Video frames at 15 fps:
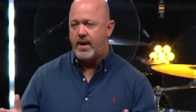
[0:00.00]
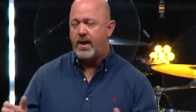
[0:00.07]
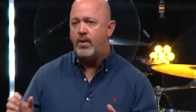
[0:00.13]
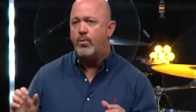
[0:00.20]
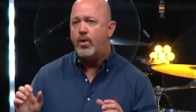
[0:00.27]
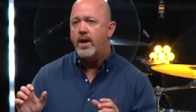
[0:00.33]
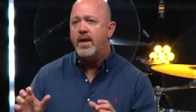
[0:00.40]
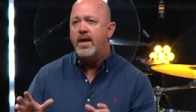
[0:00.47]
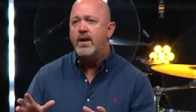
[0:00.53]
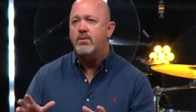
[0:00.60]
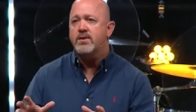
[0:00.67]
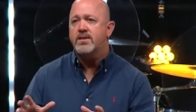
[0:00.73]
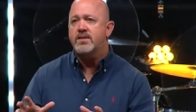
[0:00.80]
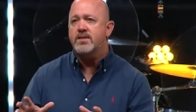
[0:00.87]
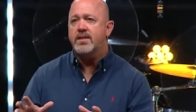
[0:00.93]
And what he
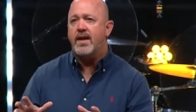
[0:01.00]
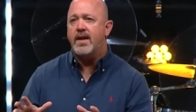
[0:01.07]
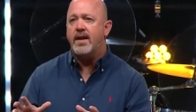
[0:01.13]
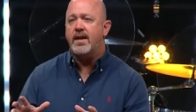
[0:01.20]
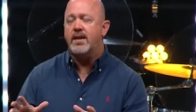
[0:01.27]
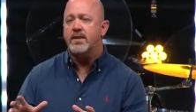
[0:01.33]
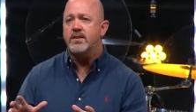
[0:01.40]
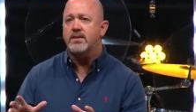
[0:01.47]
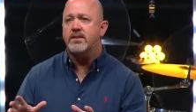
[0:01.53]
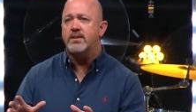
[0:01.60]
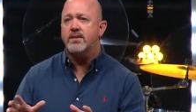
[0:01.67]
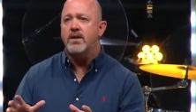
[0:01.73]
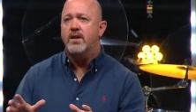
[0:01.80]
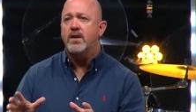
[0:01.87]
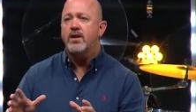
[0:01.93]
would say is,